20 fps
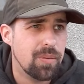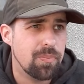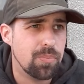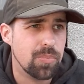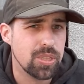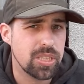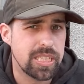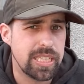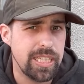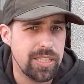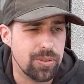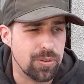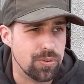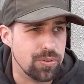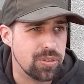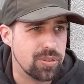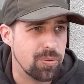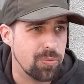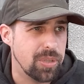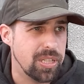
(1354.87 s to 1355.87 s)

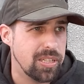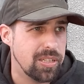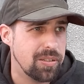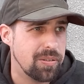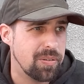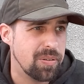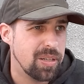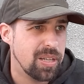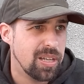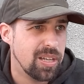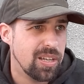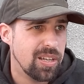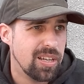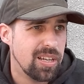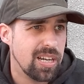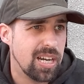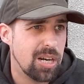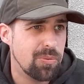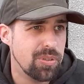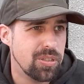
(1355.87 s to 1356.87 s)
Mosquitoes. Well,
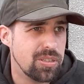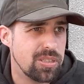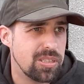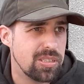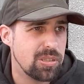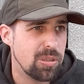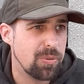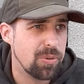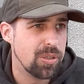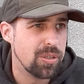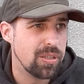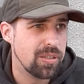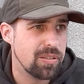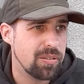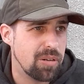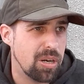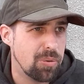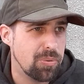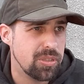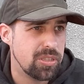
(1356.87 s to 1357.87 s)
I would uh,
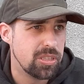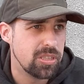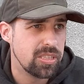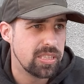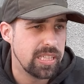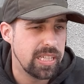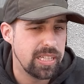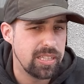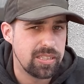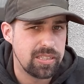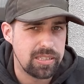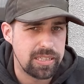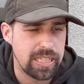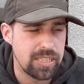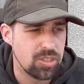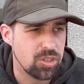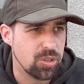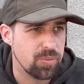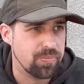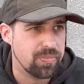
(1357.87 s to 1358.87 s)
I would just say to
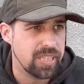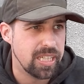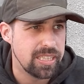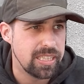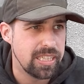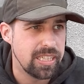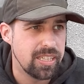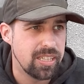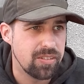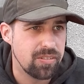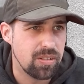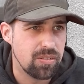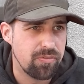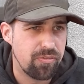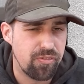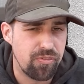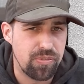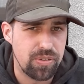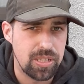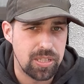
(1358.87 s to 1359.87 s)
get some netting
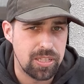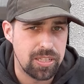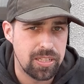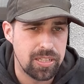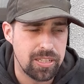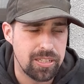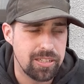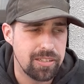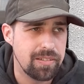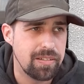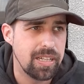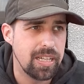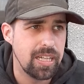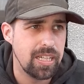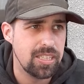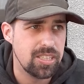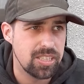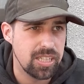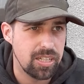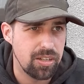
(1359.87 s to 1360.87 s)
uh,
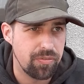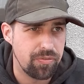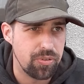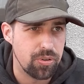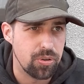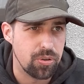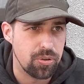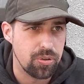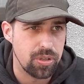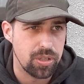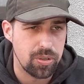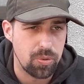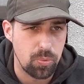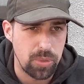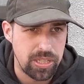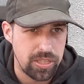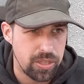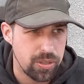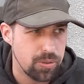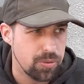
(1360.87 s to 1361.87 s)
inside of your uh,
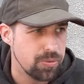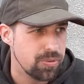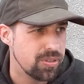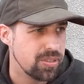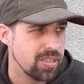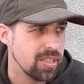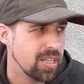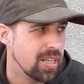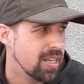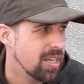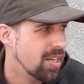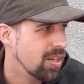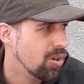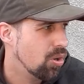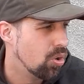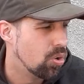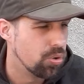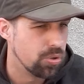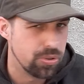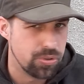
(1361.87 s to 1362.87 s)
windows
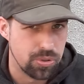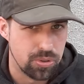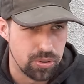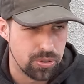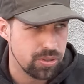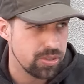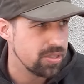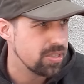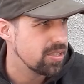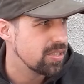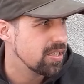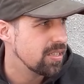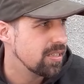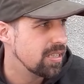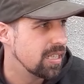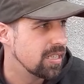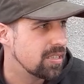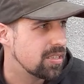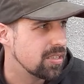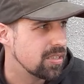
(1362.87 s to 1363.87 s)
or doors
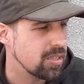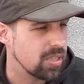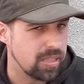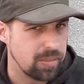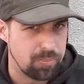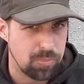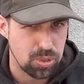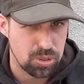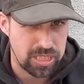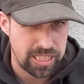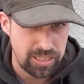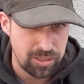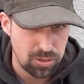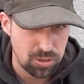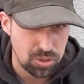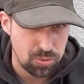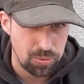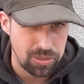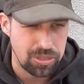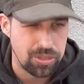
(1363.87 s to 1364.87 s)
that uh,
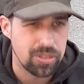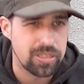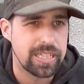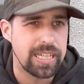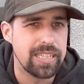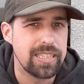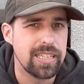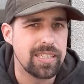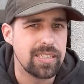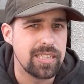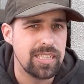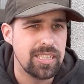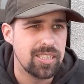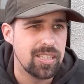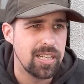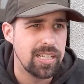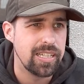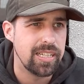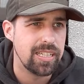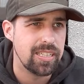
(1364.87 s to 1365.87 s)
mosquitoes will not get that
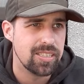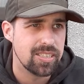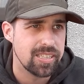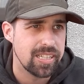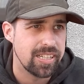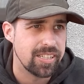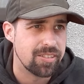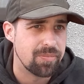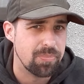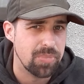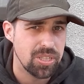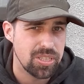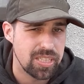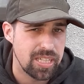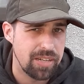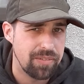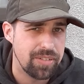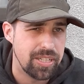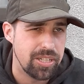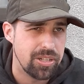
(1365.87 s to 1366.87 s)
easily inside. But
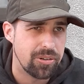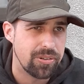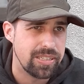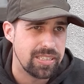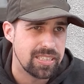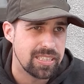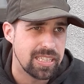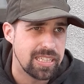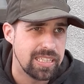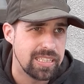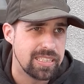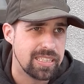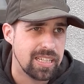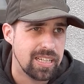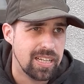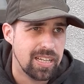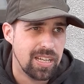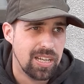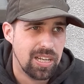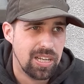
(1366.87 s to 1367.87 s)
if they are inside,
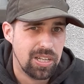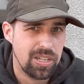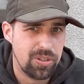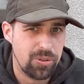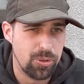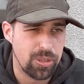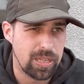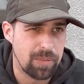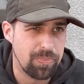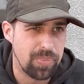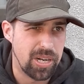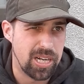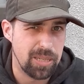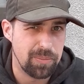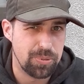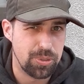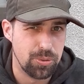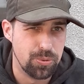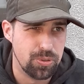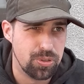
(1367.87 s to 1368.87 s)
you can
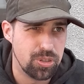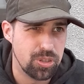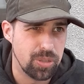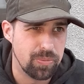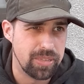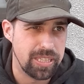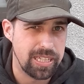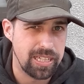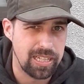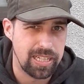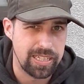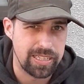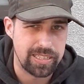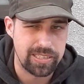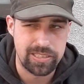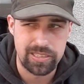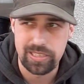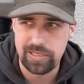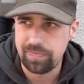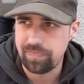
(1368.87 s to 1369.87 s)
perhaps use something like
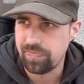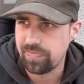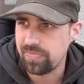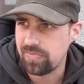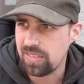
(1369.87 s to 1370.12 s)
uh,